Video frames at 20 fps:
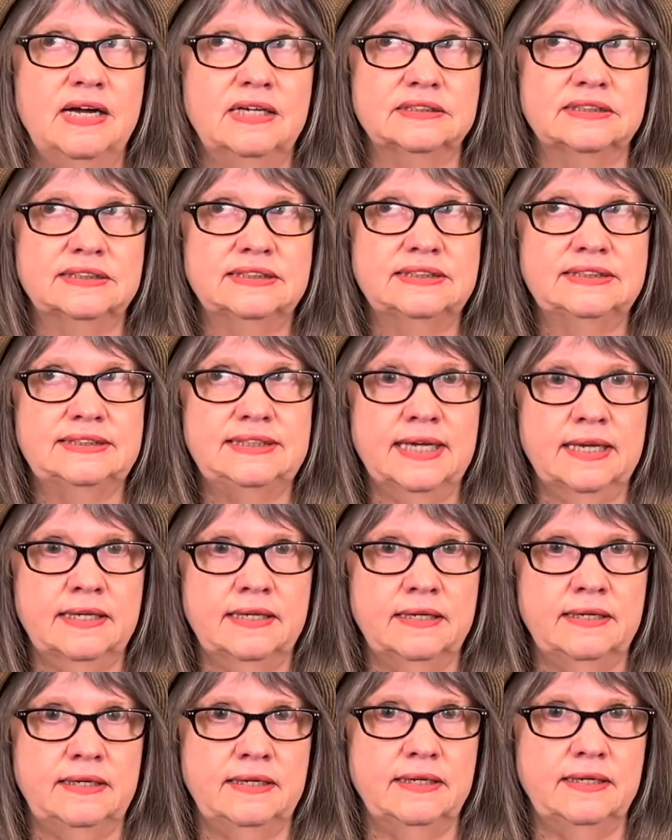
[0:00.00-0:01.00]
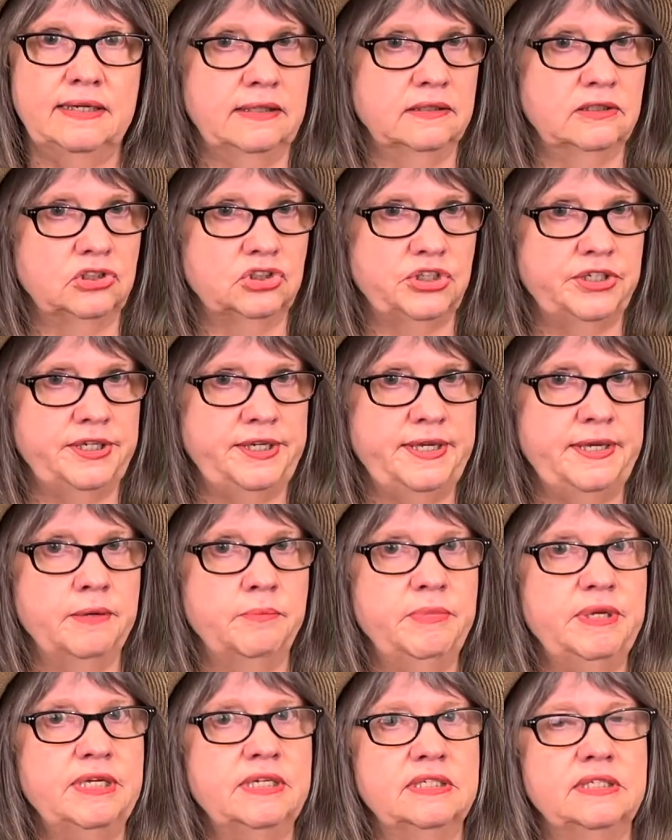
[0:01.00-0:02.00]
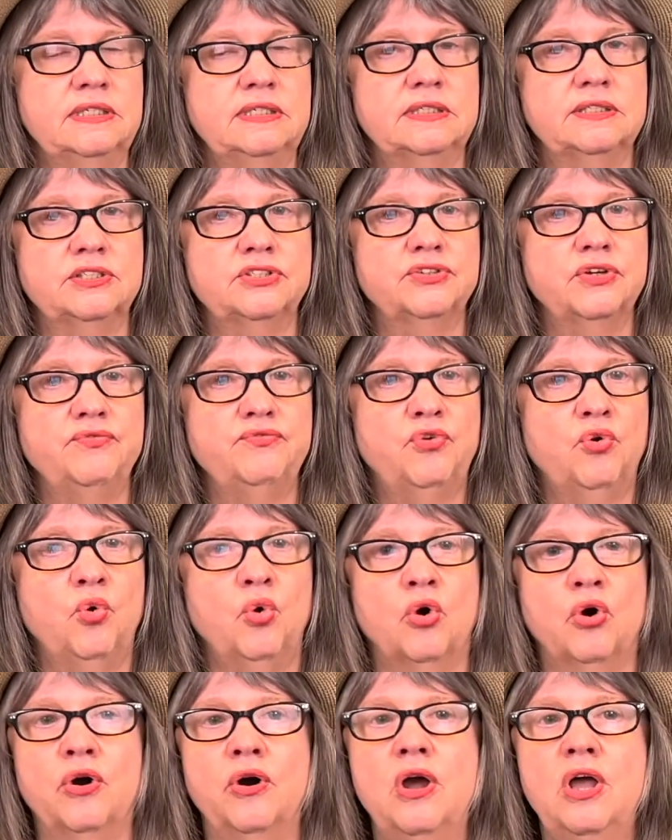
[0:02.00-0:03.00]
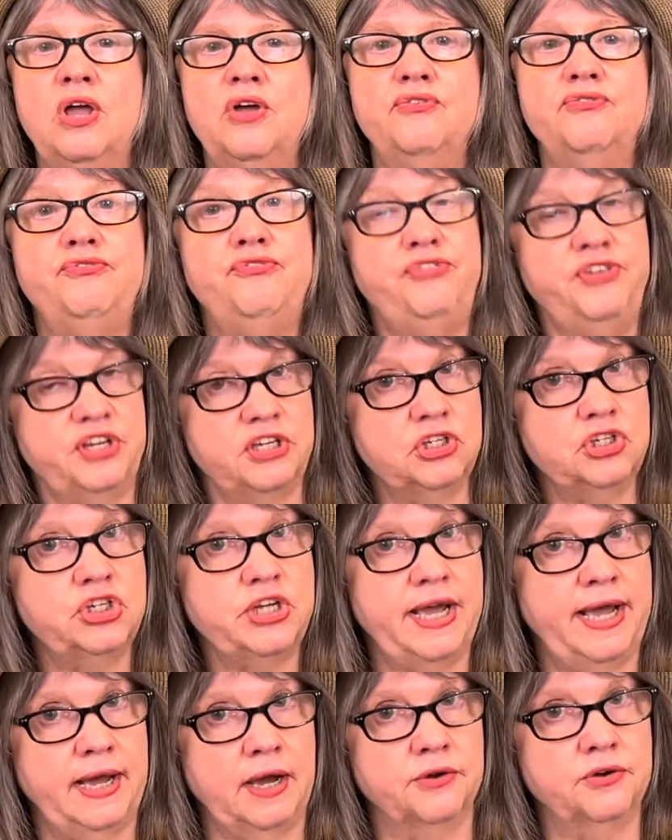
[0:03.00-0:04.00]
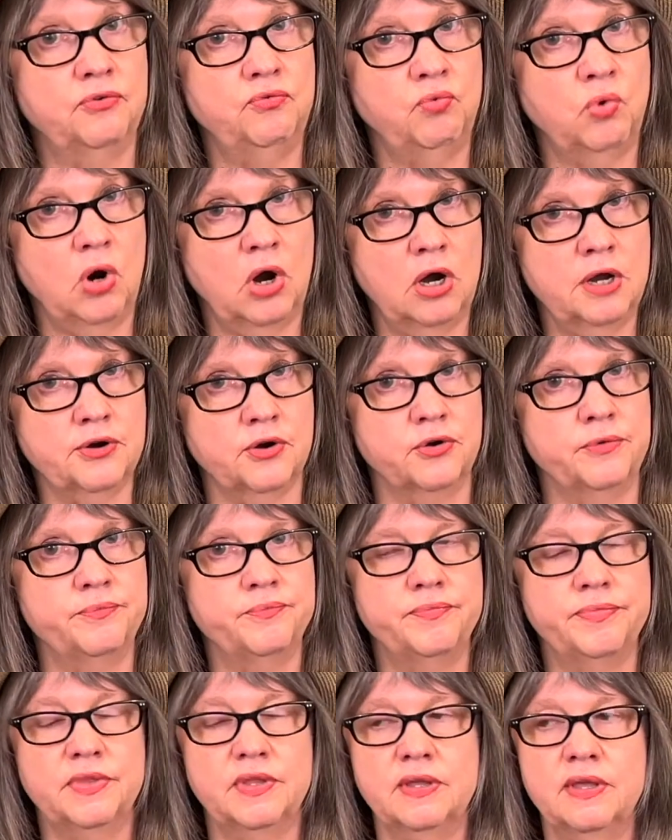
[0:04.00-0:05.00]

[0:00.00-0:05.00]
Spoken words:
A second English idiom is for fish out of water.